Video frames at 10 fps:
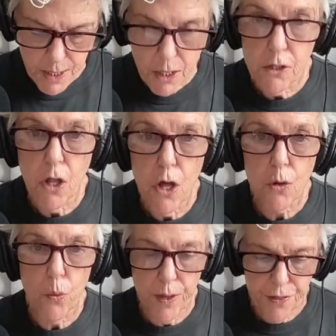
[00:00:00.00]

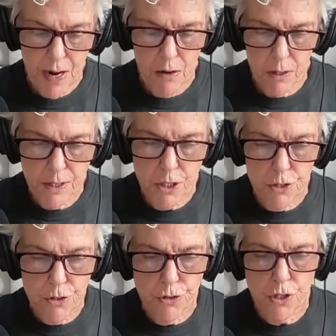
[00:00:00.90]
along with our
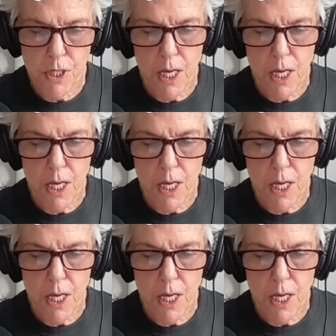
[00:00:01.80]
listeners.